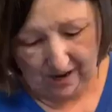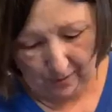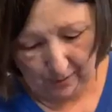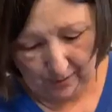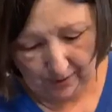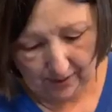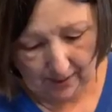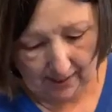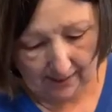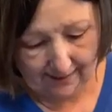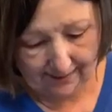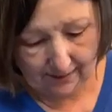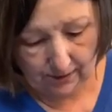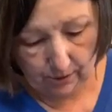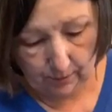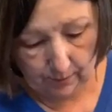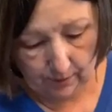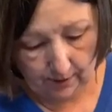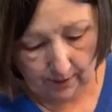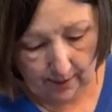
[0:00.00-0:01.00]
How are you guys
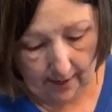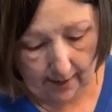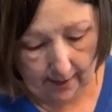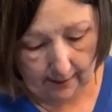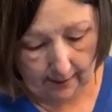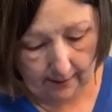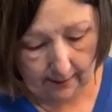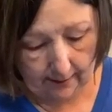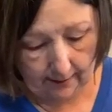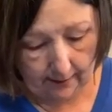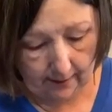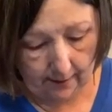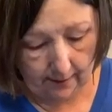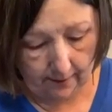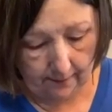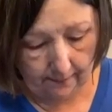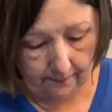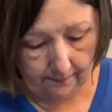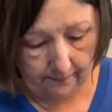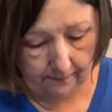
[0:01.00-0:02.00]
doing? Are you hanging in
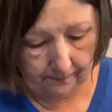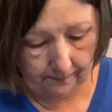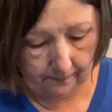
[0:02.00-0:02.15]
there?